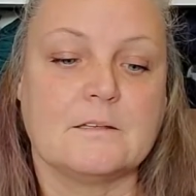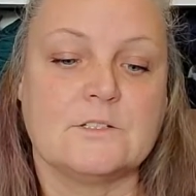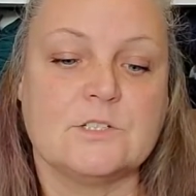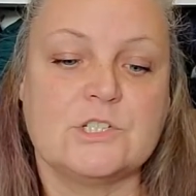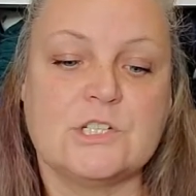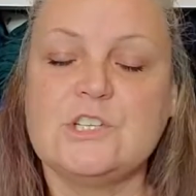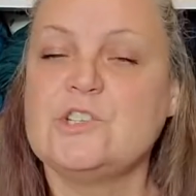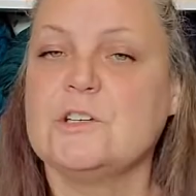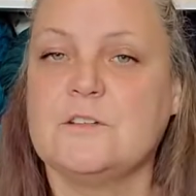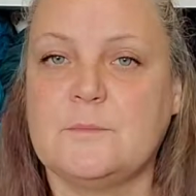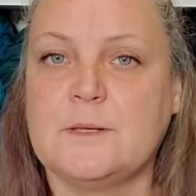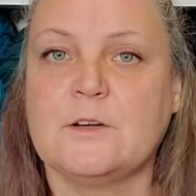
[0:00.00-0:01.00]
She should
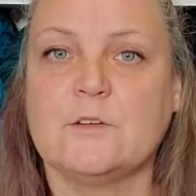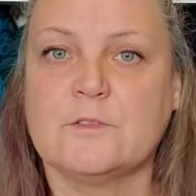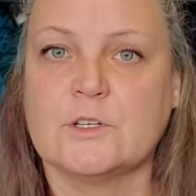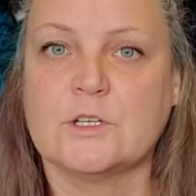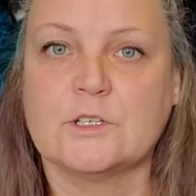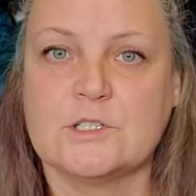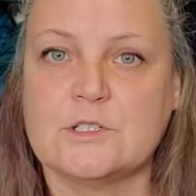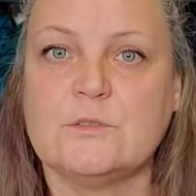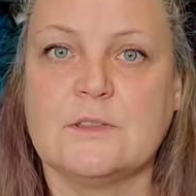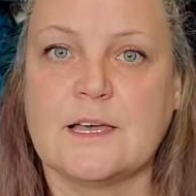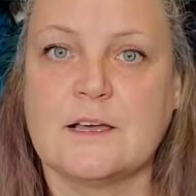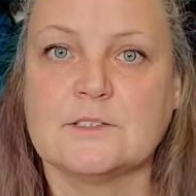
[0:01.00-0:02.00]
have been over her
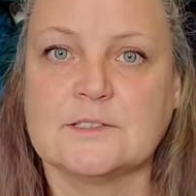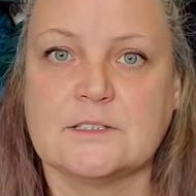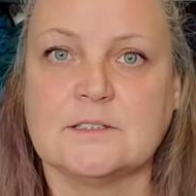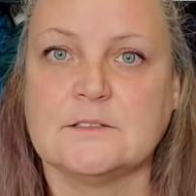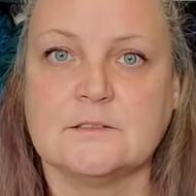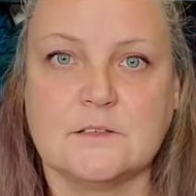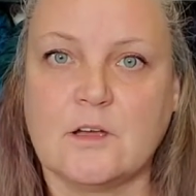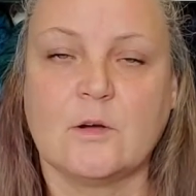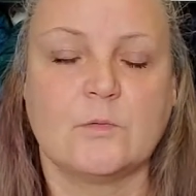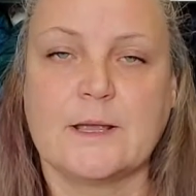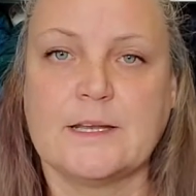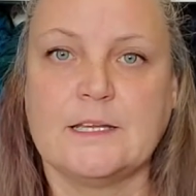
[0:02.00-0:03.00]
2,000
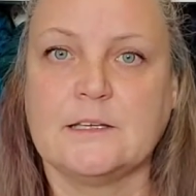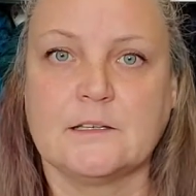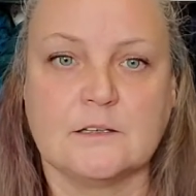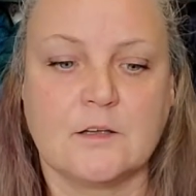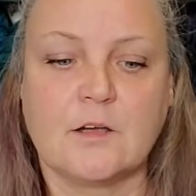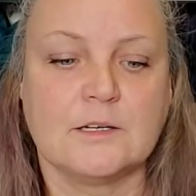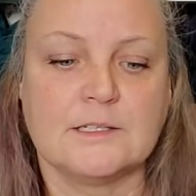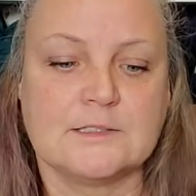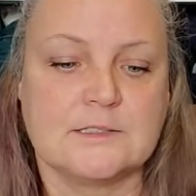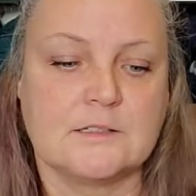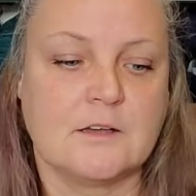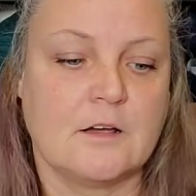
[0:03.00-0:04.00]
already.
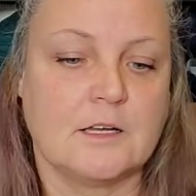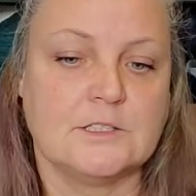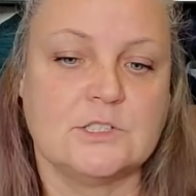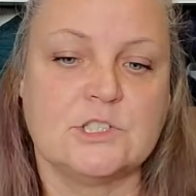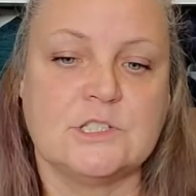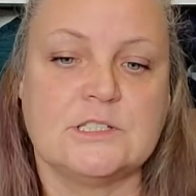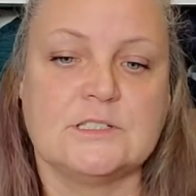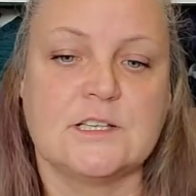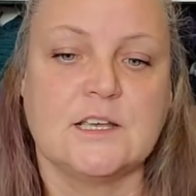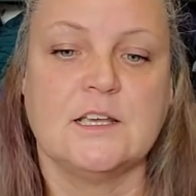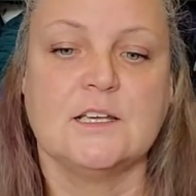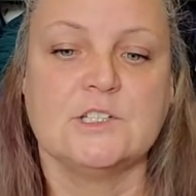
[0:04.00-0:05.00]
Honest to God, she's
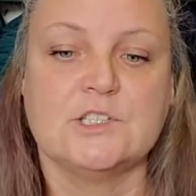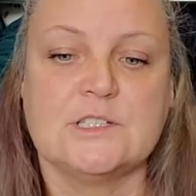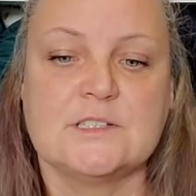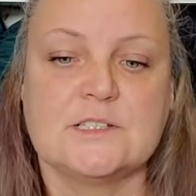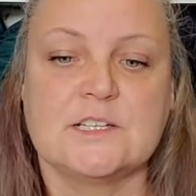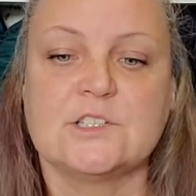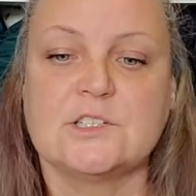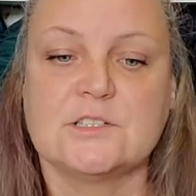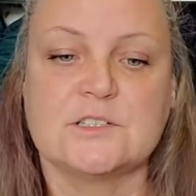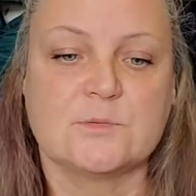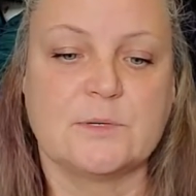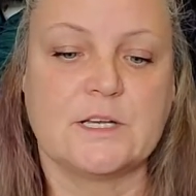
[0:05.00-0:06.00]
such a
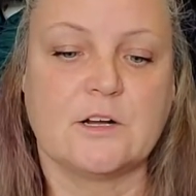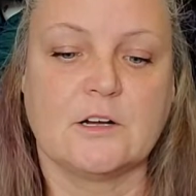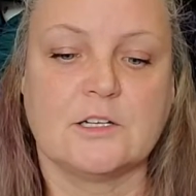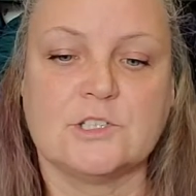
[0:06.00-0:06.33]
sweetheart.